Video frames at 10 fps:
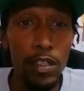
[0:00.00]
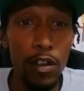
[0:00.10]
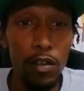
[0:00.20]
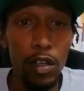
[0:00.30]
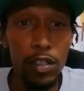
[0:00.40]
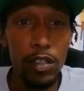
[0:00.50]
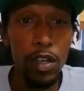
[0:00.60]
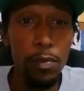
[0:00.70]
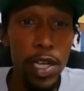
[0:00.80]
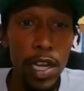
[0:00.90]
So
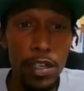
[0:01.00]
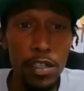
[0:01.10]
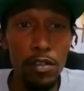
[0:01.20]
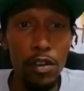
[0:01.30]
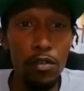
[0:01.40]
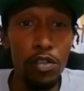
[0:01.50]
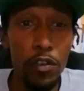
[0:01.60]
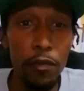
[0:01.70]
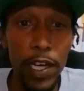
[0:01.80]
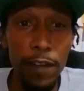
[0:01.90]
let me ask you, who's
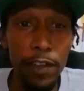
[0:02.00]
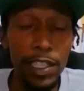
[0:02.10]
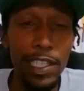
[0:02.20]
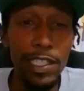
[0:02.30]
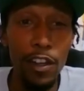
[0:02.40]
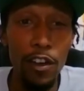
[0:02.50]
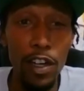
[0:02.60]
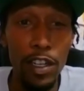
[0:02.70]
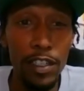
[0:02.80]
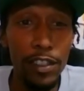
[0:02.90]
your favorite lead
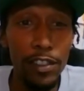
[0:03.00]
talker?